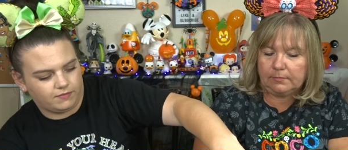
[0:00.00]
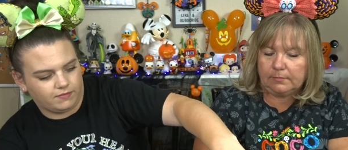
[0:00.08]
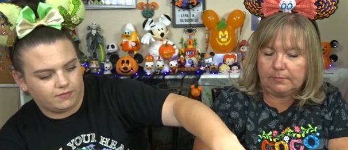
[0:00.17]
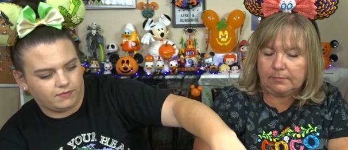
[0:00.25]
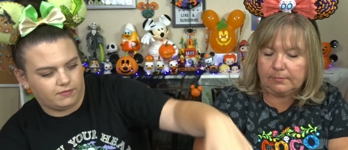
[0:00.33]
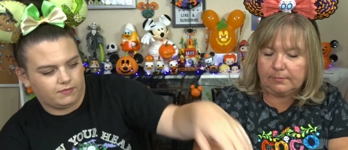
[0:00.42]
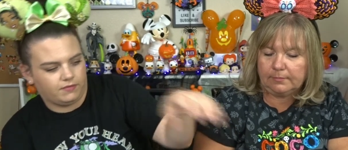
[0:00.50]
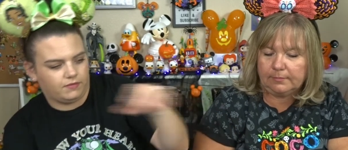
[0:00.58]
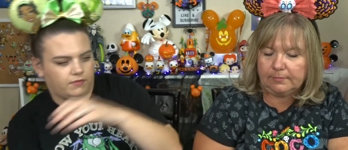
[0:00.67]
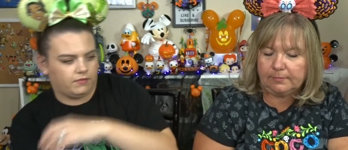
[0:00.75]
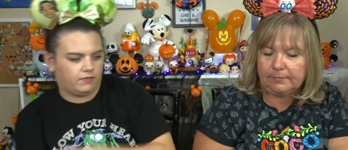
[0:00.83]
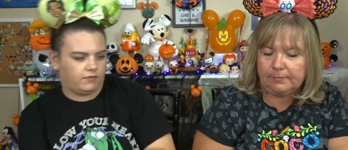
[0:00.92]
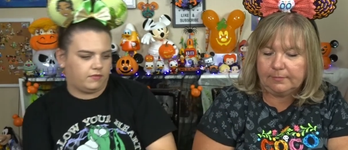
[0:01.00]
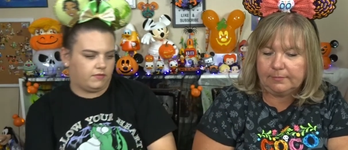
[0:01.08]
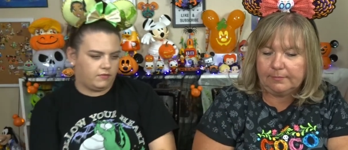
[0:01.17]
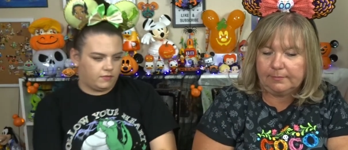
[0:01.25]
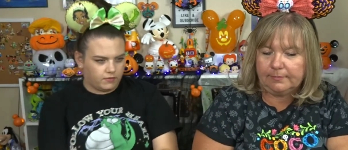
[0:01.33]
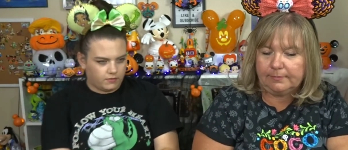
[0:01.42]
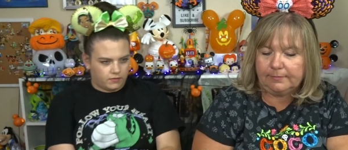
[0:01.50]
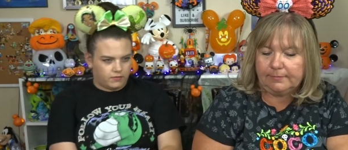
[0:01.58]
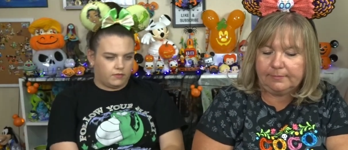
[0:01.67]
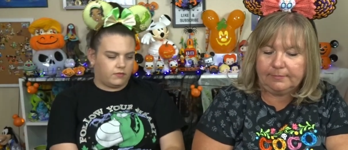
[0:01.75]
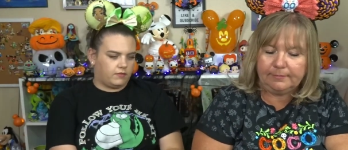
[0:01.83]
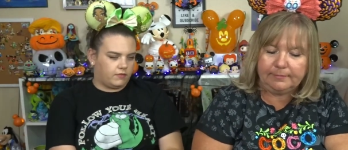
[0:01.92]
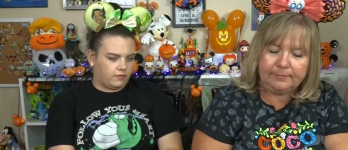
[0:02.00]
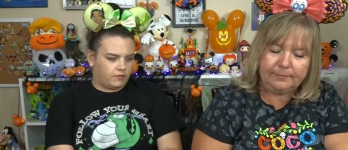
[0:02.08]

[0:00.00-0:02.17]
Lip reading: (silence)